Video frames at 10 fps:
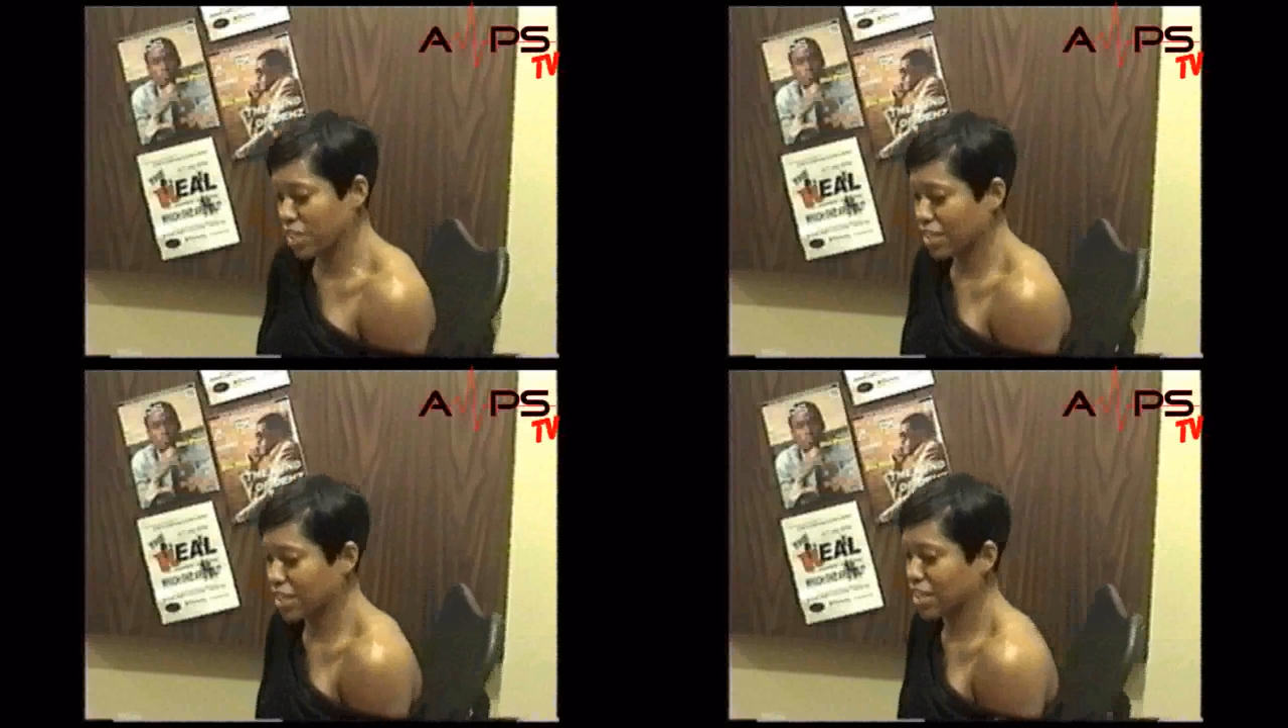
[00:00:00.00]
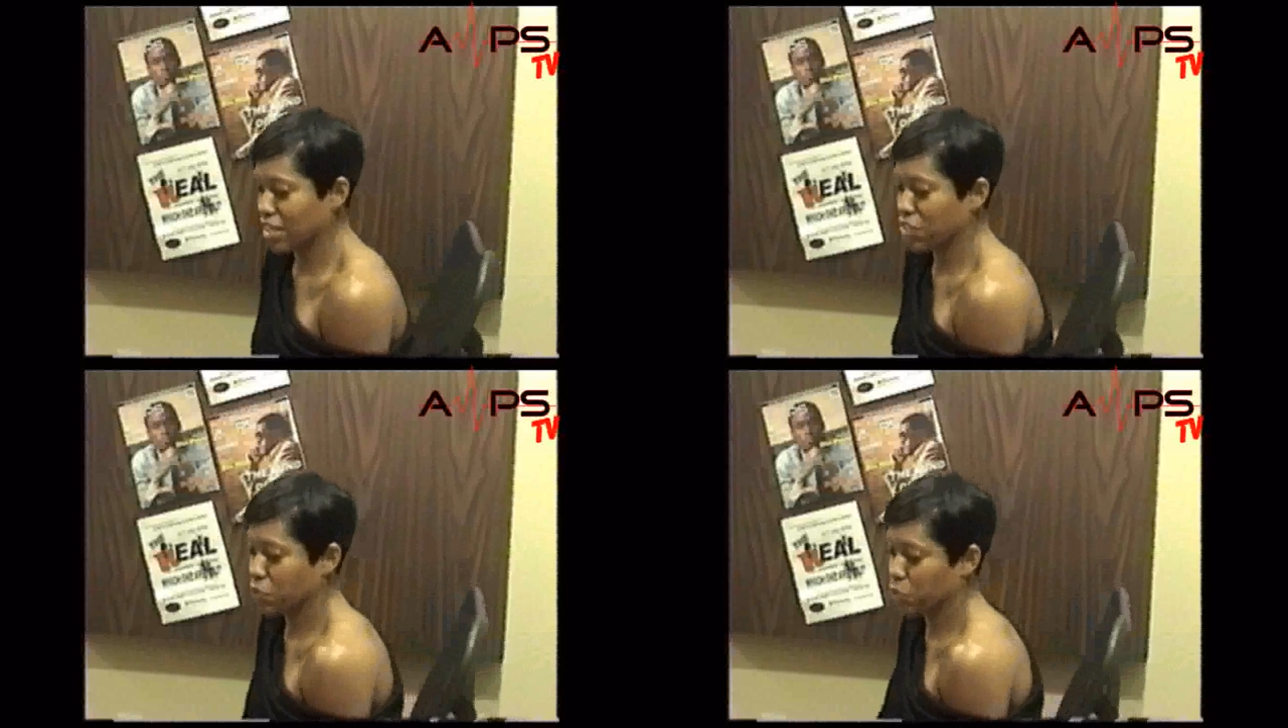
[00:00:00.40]
I think
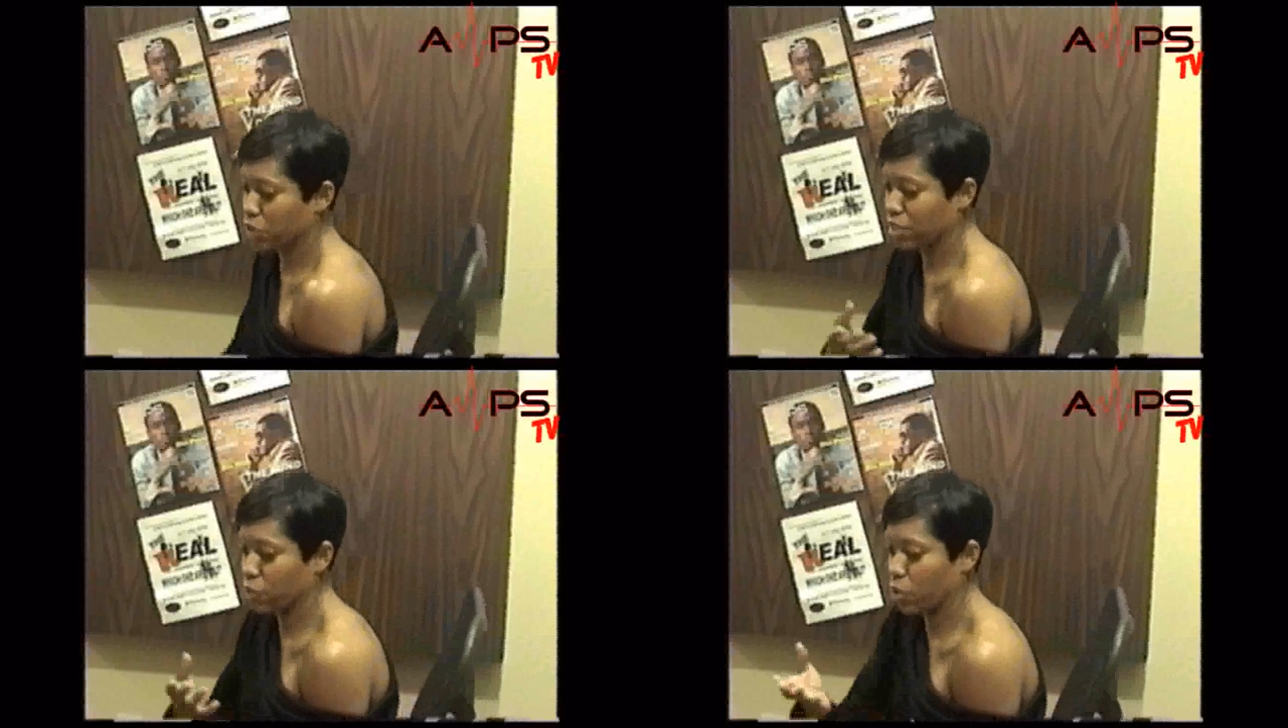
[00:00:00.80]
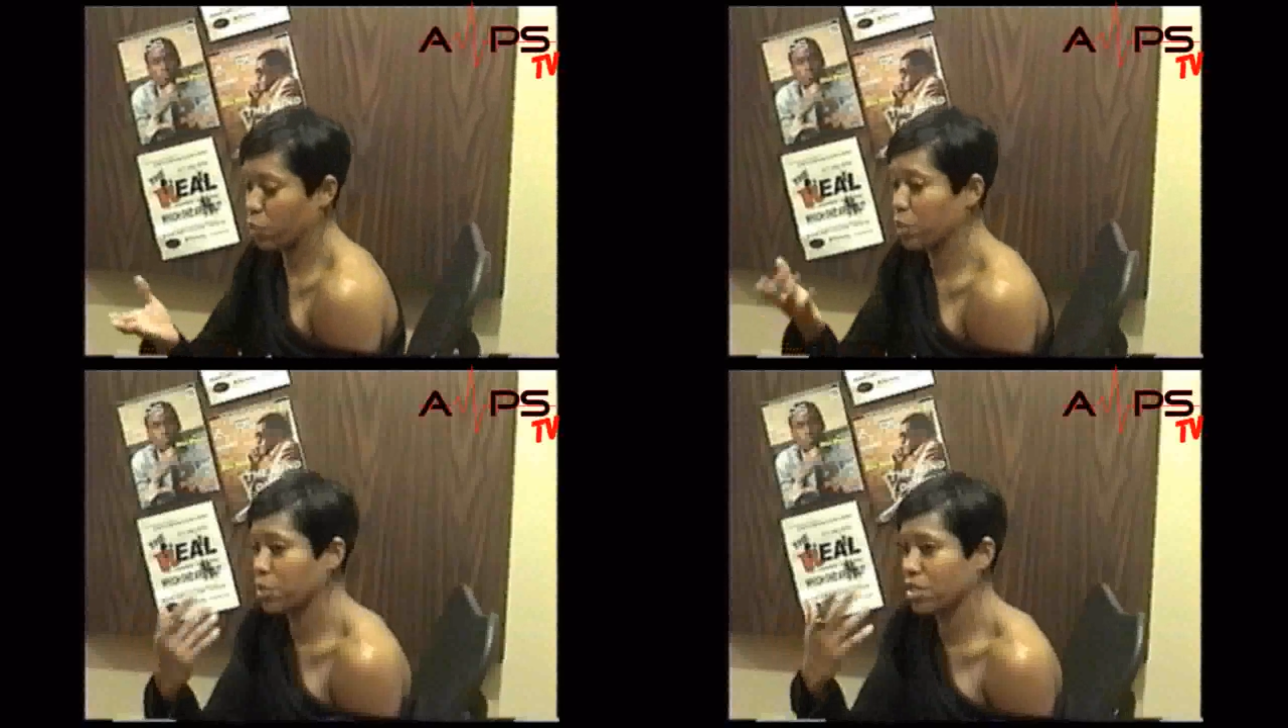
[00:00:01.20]
it's really what
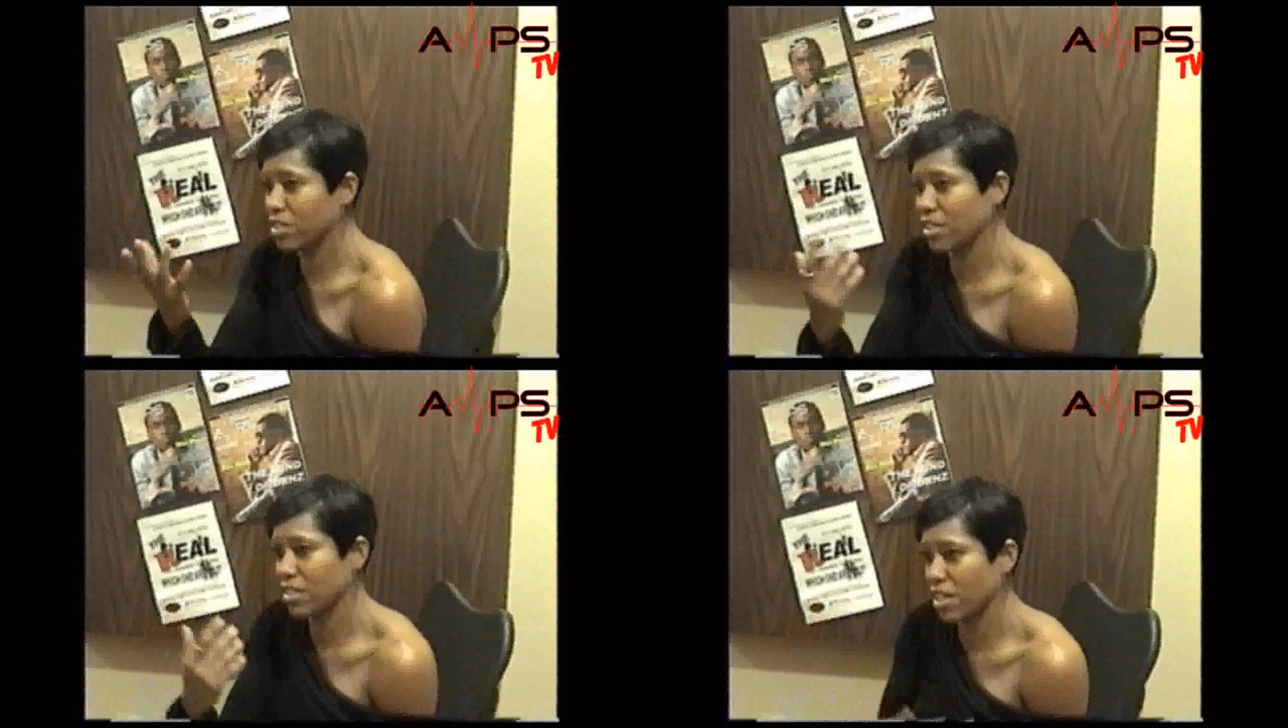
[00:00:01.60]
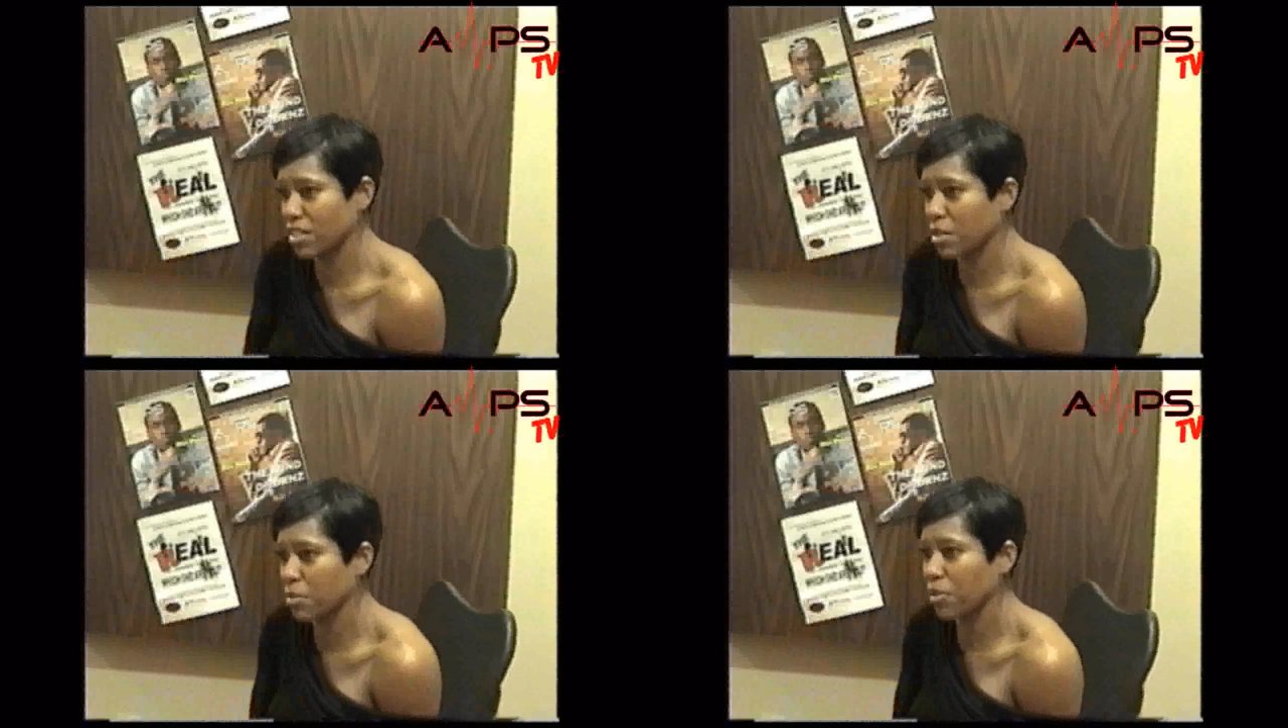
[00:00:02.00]
we were just
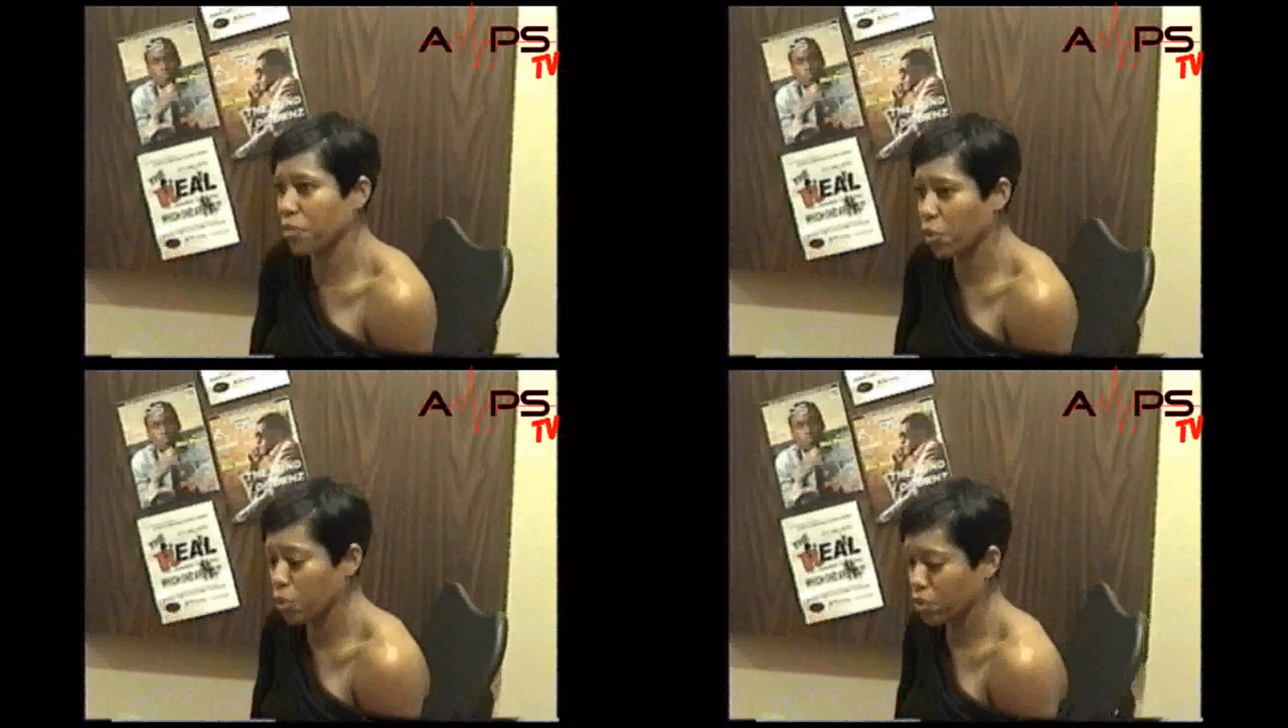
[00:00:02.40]
discussing before,